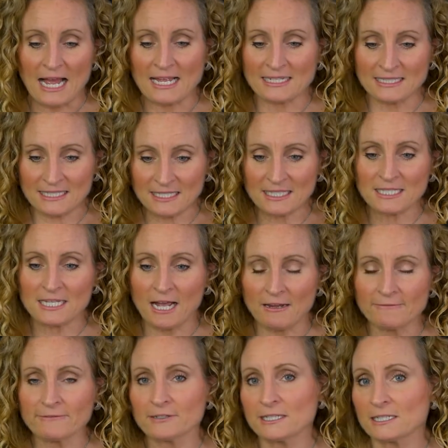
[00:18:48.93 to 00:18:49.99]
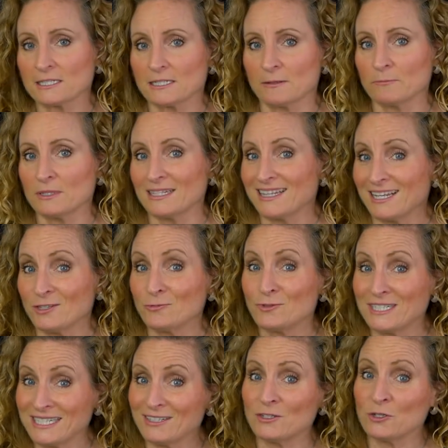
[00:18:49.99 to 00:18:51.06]
discovering something that you
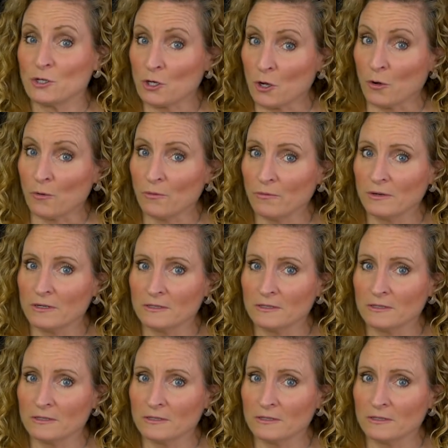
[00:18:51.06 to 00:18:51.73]
didn't know,